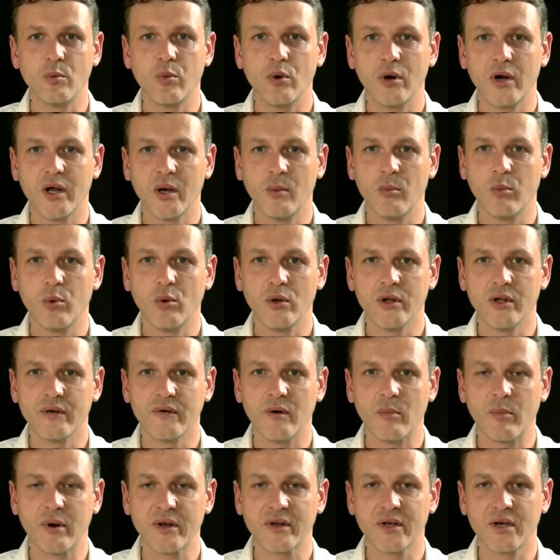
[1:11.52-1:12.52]
Due to a more
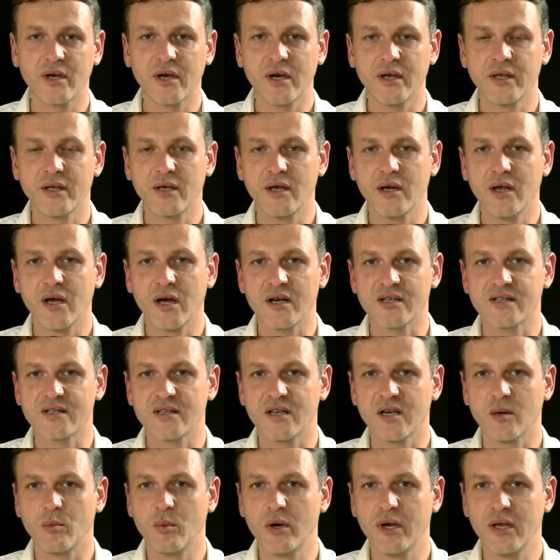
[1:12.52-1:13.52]
complete
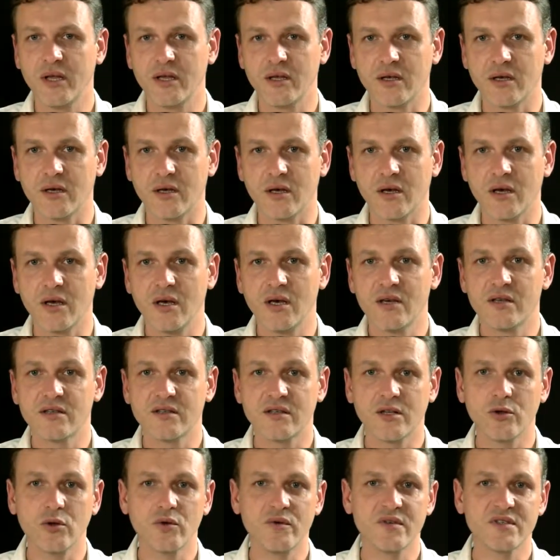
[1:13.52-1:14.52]
saponification reaction,
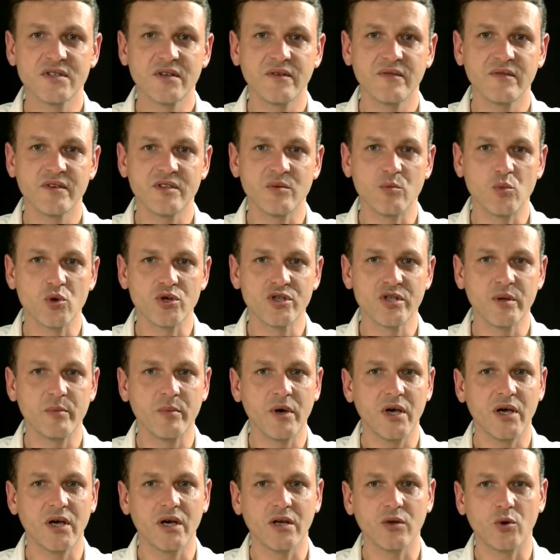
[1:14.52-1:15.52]
as much as
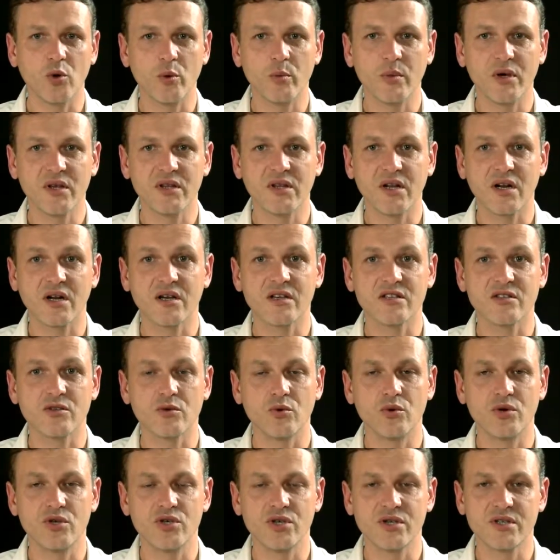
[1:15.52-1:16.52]
15–20% of the
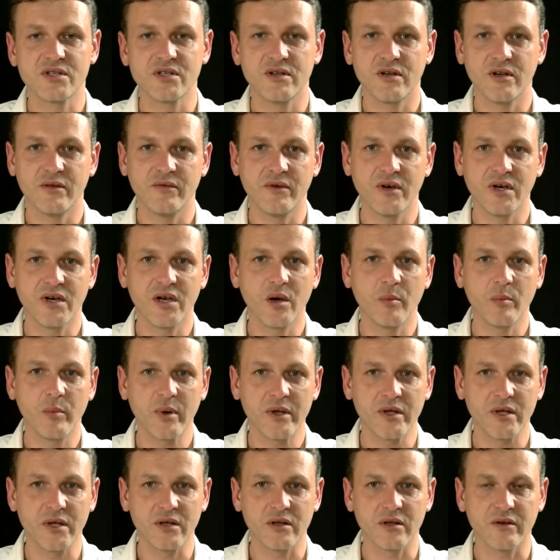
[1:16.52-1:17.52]
costly ingredients can
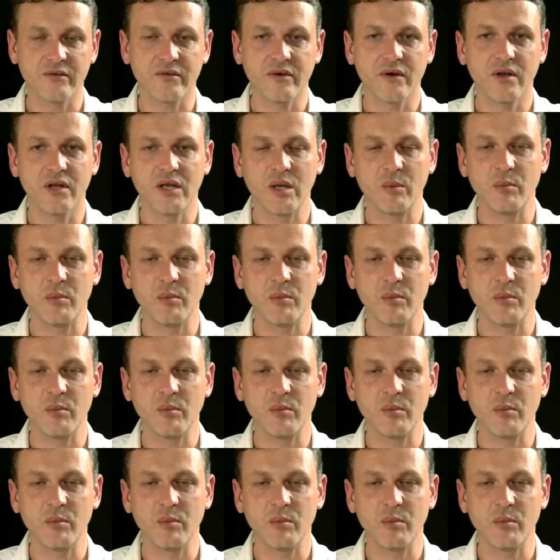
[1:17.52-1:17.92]
be saved.